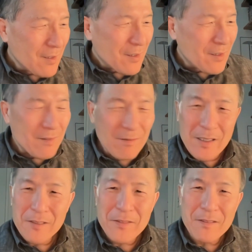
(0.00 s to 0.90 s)
one
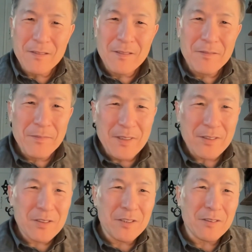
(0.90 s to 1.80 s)
of my
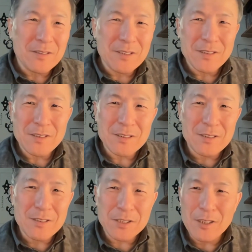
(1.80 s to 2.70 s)
students is
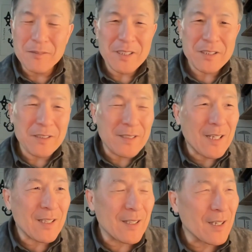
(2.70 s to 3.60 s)
showing me
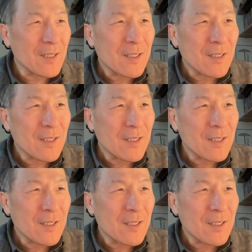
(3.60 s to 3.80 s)
today that